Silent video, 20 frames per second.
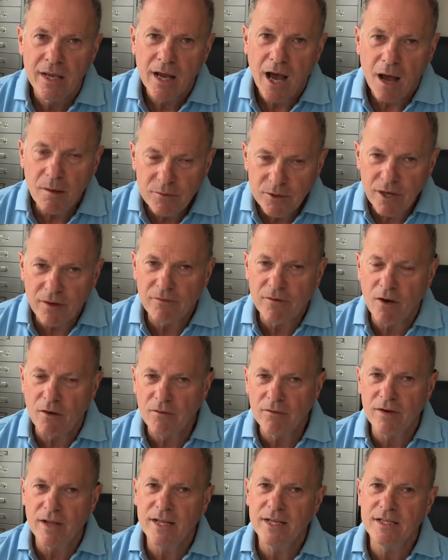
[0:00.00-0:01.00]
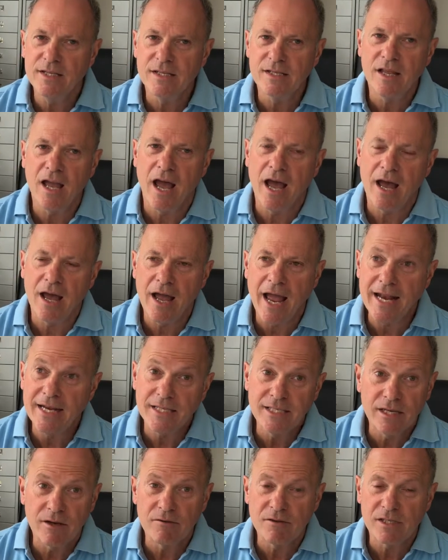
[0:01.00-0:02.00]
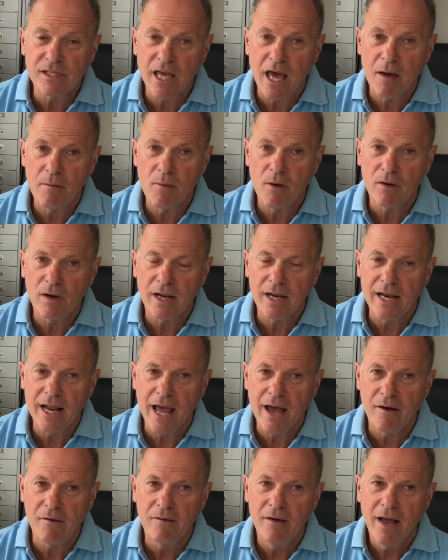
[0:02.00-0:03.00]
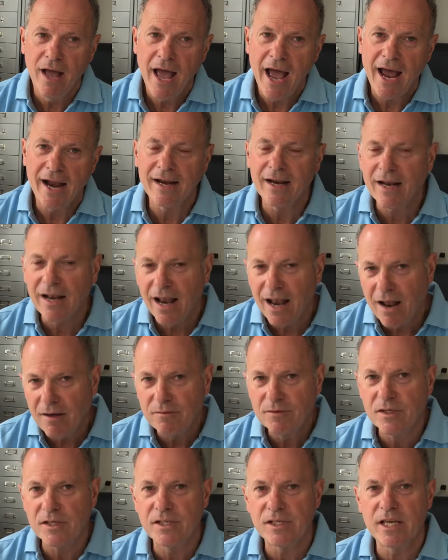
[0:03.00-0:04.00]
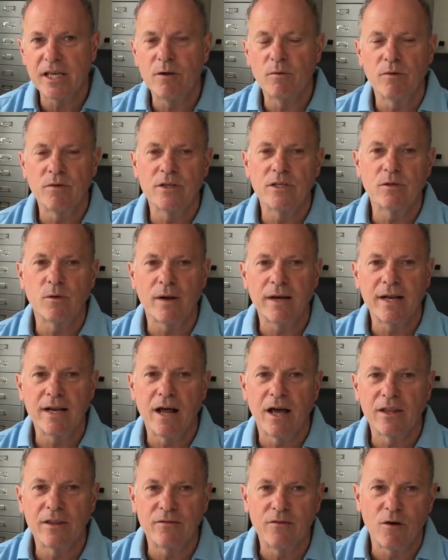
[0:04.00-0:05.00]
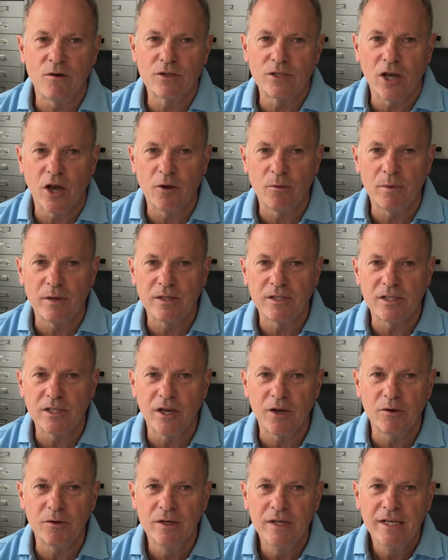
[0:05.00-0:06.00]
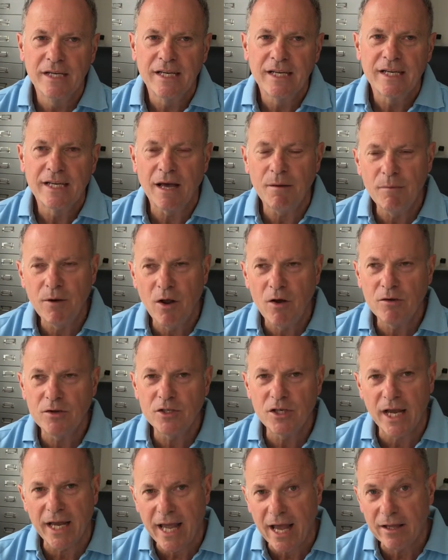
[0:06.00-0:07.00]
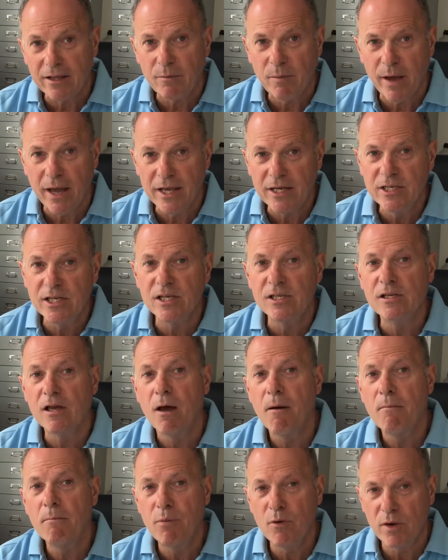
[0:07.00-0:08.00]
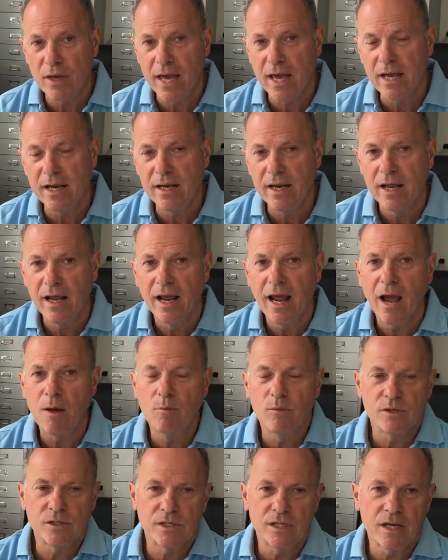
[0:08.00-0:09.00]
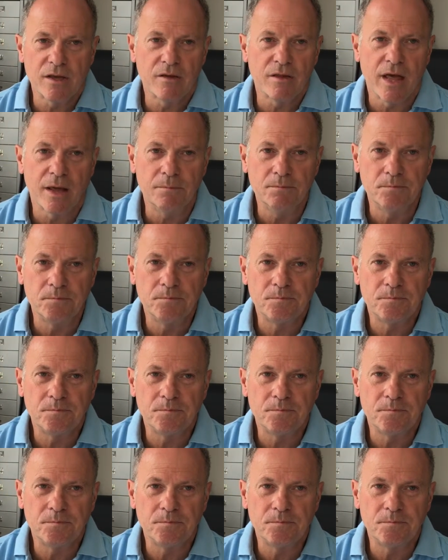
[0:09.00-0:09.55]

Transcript: I'm Geoff Coughlin, editor at Scale Modelling Now, and I'd love to see you on the 29th of October. So come along, check out the pages, book in, and we'll see you then.